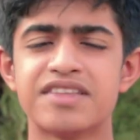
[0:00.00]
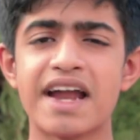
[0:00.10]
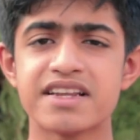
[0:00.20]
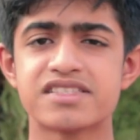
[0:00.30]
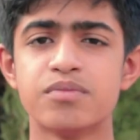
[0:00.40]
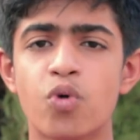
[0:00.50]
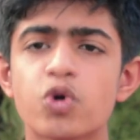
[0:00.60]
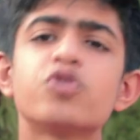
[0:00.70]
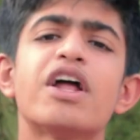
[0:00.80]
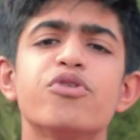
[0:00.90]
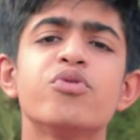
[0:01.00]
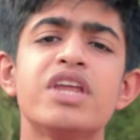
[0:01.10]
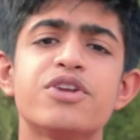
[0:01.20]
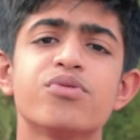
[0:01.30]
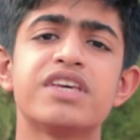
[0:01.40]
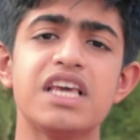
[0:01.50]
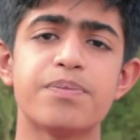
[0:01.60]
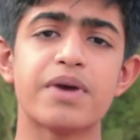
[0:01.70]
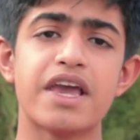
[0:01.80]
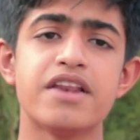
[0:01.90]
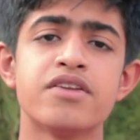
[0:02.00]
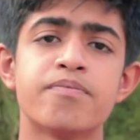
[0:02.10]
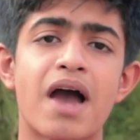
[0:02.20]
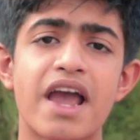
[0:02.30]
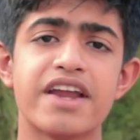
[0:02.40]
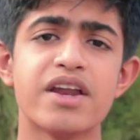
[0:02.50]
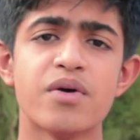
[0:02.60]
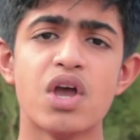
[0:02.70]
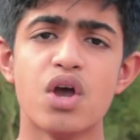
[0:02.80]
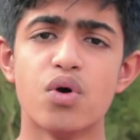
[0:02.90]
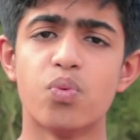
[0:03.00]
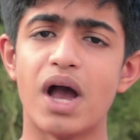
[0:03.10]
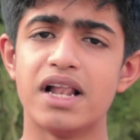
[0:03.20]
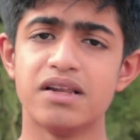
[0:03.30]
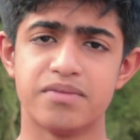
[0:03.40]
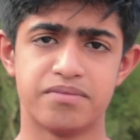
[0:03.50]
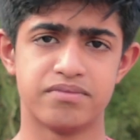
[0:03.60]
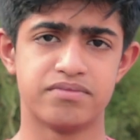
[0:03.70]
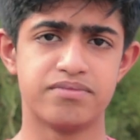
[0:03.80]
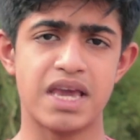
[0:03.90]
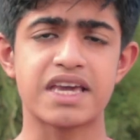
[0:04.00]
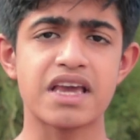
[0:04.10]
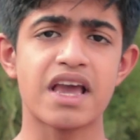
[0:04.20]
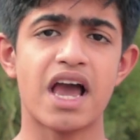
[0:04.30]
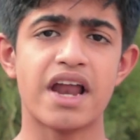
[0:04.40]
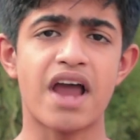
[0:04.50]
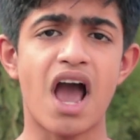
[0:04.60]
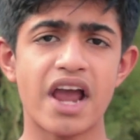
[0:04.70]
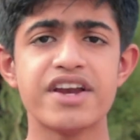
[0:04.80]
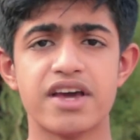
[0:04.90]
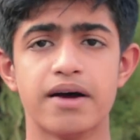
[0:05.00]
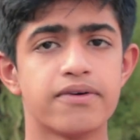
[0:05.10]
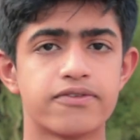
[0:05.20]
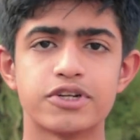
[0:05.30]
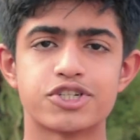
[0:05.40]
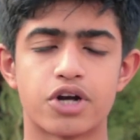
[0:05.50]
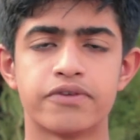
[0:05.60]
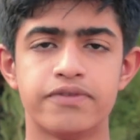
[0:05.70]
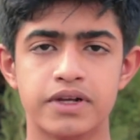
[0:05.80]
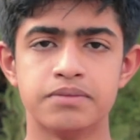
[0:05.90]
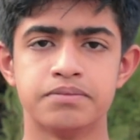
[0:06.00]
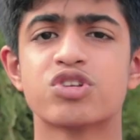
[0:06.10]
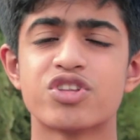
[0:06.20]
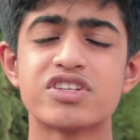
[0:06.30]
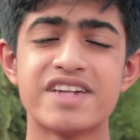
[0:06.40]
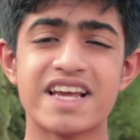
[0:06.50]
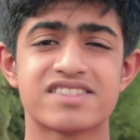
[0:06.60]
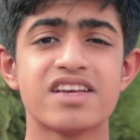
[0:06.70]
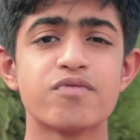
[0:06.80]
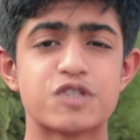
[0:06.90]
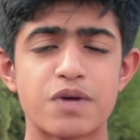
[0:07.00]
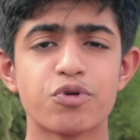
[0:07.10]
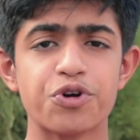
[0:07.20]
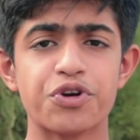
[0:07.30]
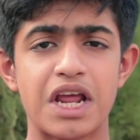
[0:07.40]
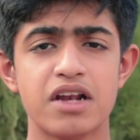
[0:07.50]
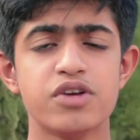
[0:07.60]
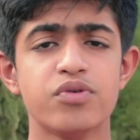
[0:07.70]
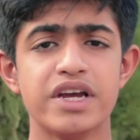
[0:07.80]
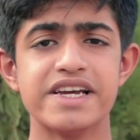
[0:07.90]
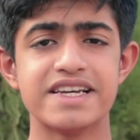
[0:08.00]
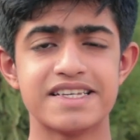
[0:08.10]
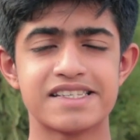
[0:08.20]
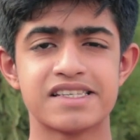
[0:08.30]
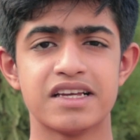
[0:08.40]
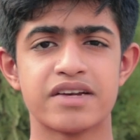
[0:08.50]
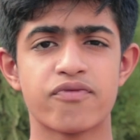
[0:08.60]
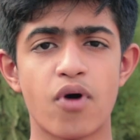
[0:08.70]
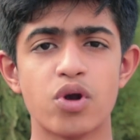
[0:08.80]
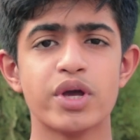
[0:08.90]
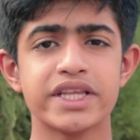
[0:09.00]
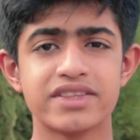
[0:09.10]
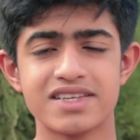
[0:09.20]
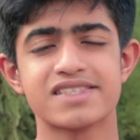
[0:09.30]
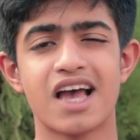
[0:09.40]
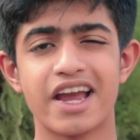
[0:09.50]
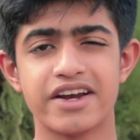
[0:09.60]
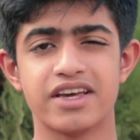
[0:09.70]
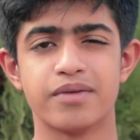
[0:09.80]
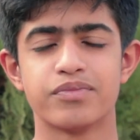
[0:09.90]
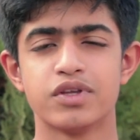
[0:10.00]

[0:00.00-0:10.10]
That is the motto that you need to keep in your mind while making an idea for your short film. So this next thing which I'm going to tell you is following this idea.